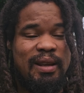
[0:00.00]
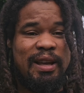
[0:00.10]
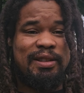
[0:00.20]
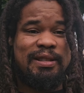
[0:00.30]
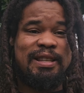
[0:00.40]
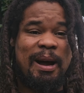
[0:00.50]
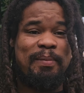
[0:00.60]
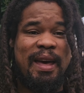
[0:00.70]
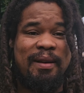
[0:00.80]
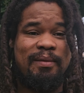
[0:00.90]
And to stop
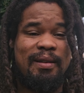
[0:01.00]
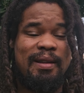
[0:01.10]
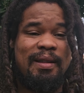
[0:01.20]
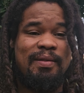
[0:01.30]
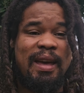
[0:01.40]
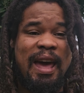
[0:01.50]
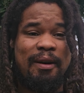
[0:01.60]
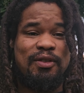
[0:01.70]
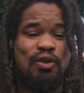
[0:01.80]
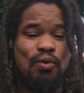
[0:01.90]
that, they
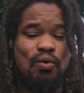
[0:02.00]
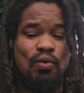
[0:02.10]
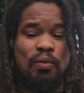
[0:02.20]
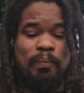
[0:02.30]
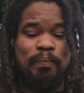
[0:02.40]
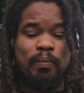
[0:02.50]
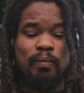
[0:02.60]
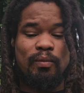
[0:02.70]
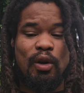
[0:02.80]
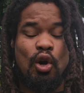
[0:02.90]
have to
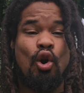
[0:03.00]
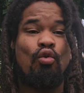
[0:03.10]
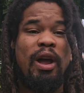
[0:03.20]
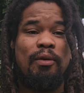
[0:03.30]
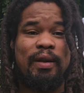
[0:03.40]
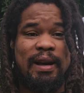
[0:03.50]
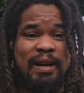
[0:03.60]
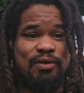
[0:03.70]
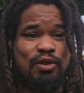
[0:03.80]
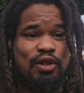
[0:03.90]
go around the
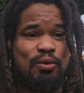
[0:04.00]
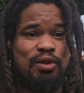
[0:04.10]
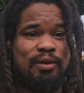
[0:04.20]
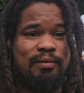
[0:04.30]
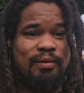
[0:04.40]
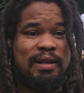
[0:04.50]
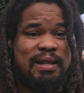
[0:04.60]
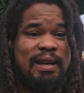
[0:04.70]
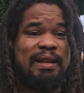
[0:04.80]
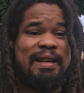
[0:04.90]
Constitution, the
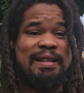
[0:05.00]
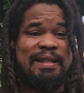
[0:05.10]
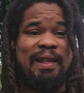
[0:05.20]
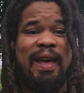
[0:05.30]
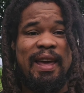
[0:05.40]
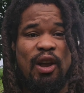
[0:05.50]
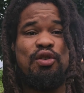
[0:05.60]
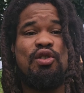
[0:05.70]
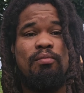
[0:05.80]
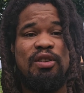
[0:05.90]
thing that they say they care
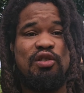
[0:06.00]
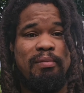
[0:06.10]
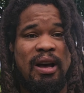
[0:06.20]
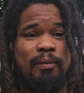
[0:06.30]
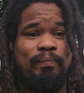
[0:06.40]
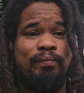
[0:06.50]
so much about.